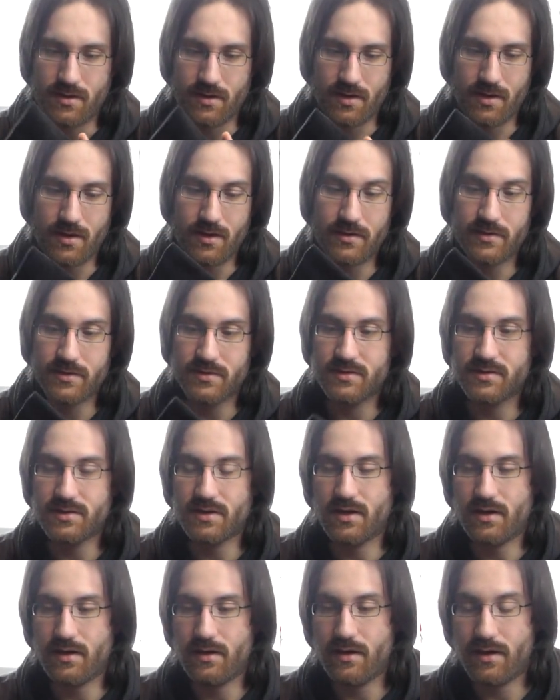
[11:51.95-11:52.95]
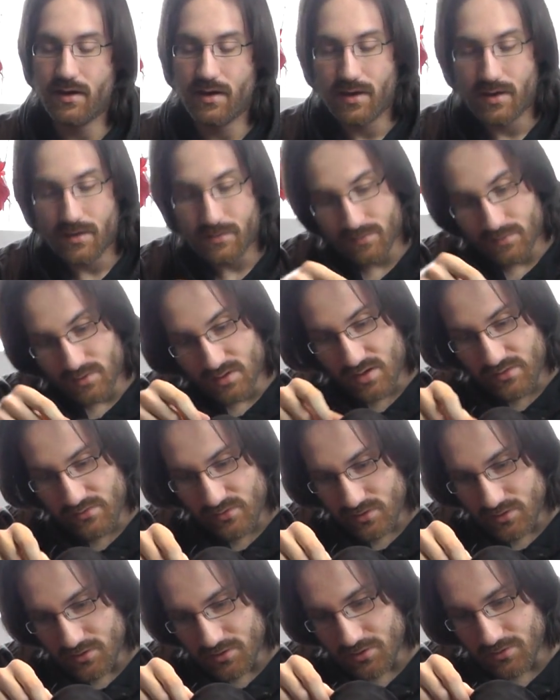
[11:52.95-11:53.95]
is
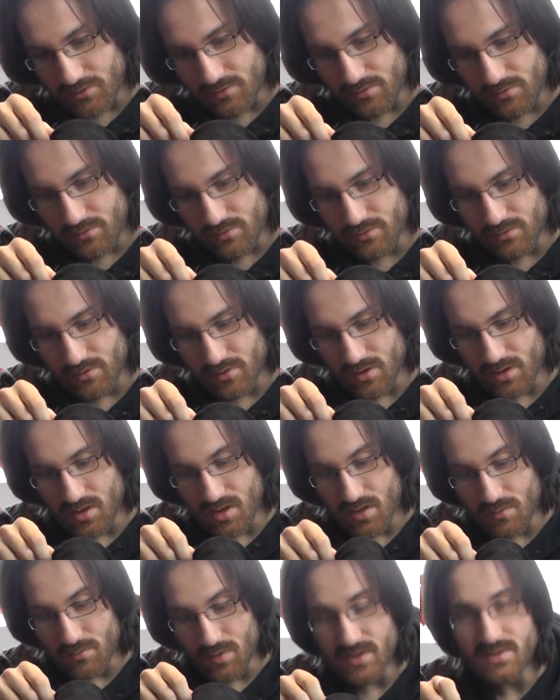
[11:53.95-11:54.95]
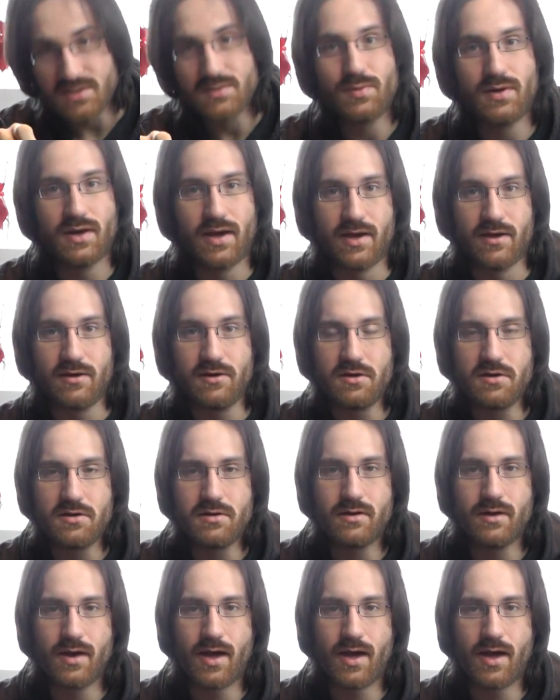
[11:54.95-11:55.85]
given to the best player,